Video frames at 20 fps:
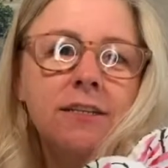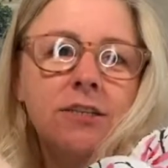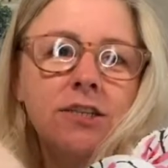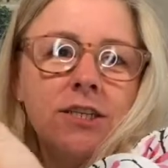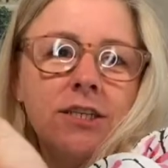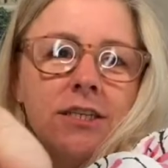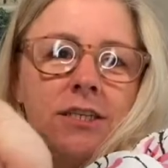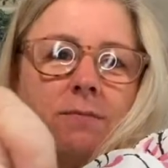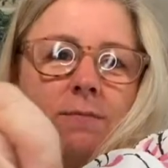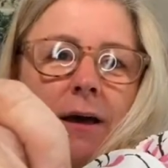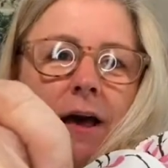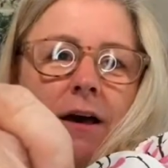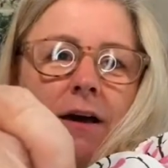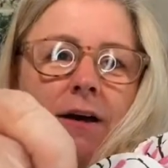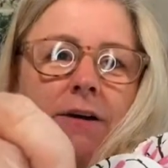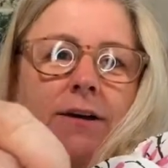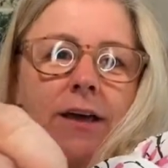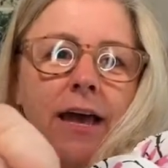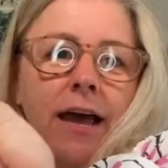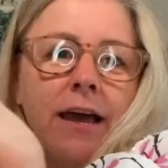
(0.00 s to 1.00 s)
just about
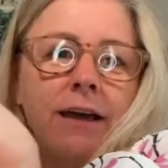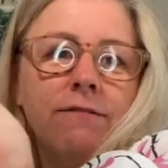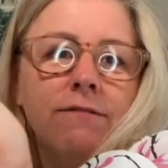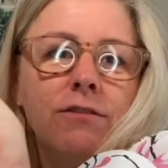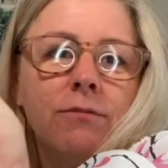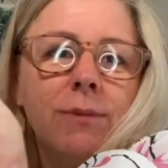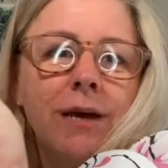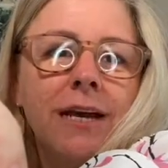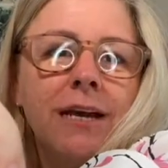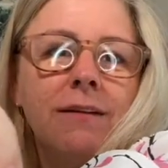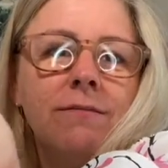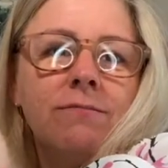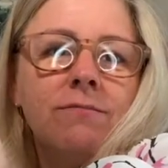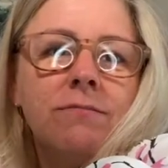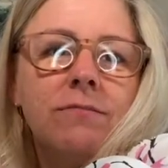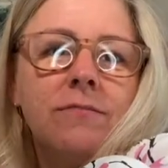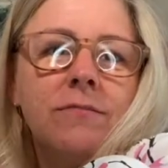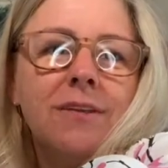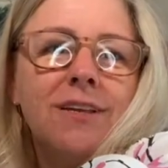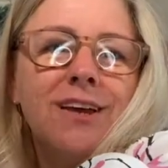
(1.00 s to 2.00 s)
okay for me.
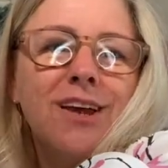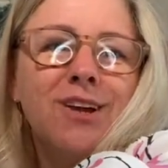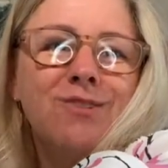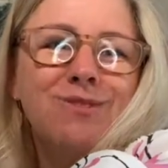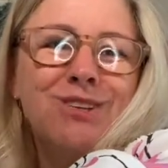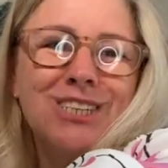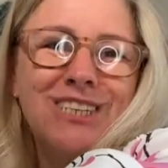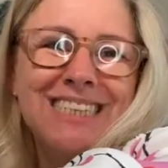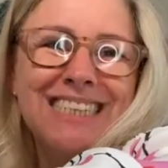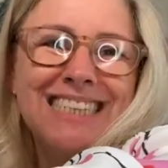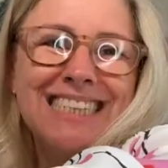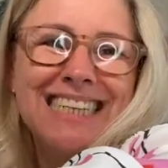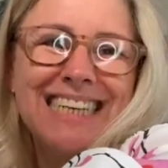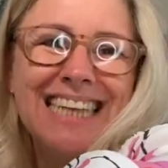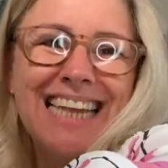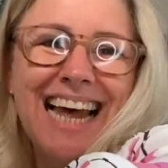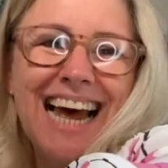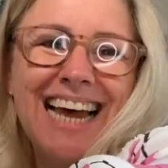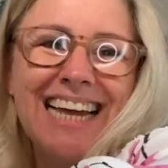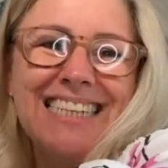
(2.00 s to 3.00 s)
Hope you can see
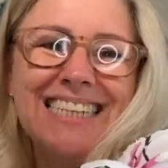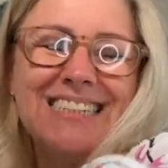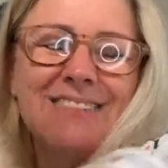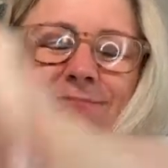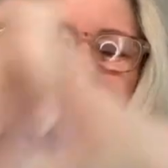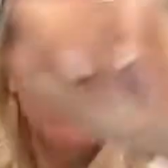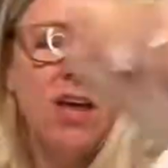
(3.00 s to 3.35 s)
that.